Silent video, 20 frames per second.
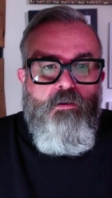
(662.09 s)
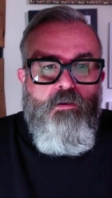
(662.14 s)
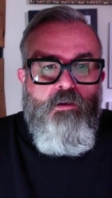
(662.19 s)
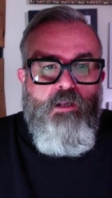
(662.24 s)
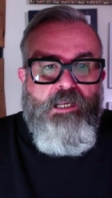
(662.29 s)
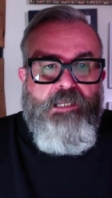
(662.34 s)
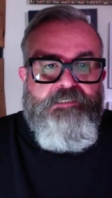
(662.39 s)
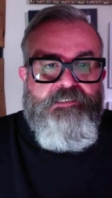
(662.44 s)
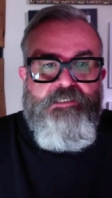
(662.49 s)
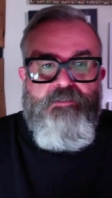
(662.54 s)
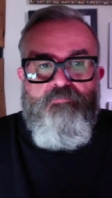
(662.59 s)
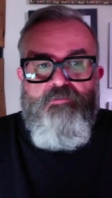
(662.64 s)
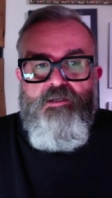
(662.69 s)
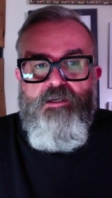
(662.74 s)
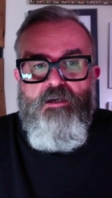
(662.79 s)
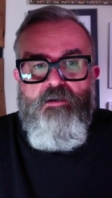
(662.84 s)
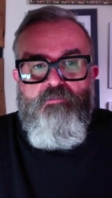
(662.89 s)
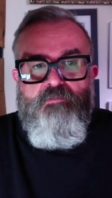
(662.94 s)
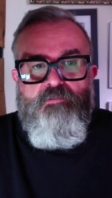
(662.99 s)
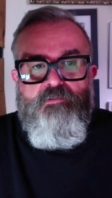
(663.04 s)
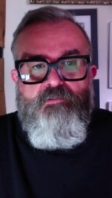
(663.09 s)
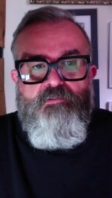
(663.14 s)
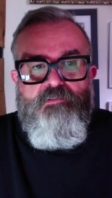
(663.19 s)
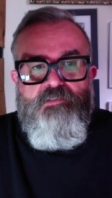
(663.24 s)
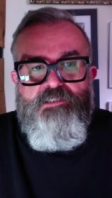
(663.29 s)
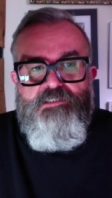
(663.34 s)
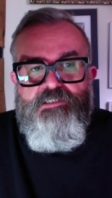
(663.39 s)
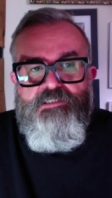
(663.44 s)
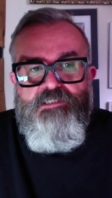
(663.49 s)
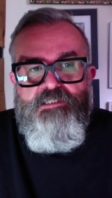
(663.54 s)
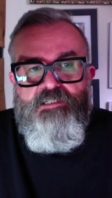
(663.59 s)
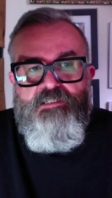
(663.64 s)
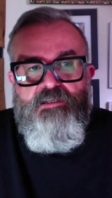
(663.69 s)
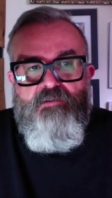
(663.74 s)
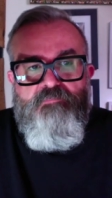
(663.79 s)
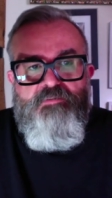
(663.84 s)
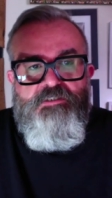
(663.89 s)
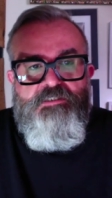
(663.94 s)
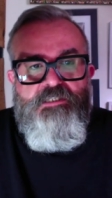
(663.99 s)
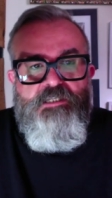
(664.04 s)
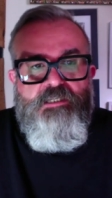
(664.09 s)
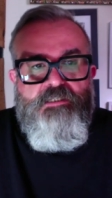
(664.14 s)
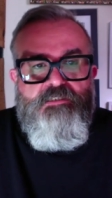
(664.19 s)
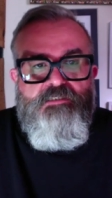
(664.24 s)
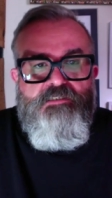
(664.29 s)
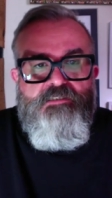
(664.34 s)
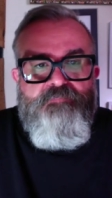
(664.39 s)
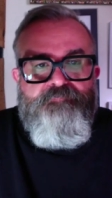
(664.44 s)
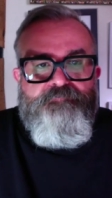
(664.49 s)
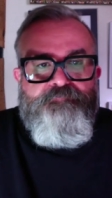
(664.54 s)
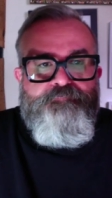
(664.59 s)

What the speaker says: And here we go. This is it. Number 6.